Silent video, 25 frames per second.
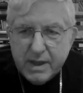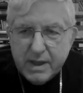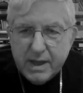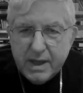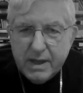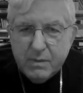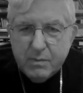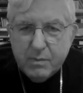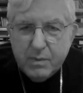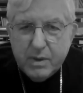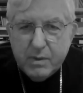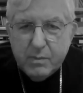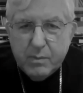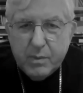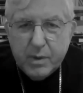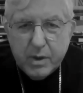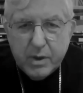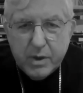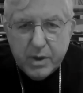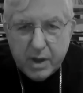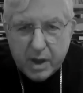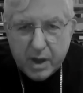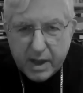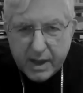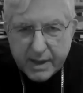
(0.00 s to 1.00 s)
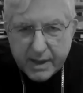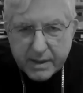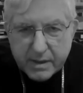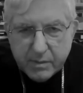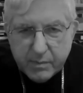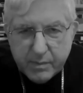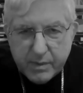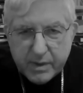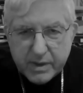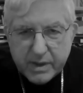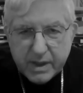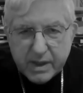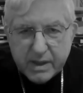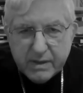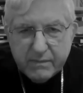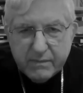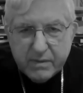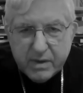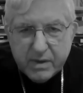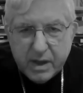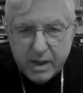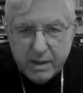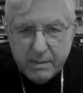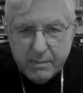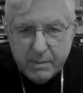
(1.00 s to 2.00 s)
And when we're not, we think of
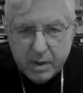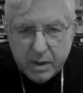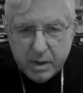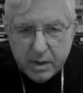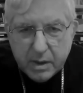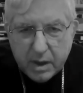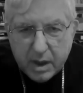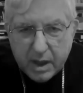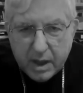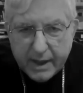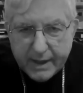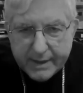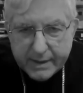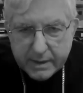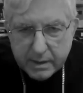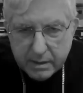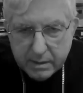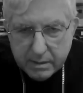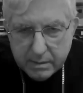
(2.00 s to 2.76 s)
time a lot.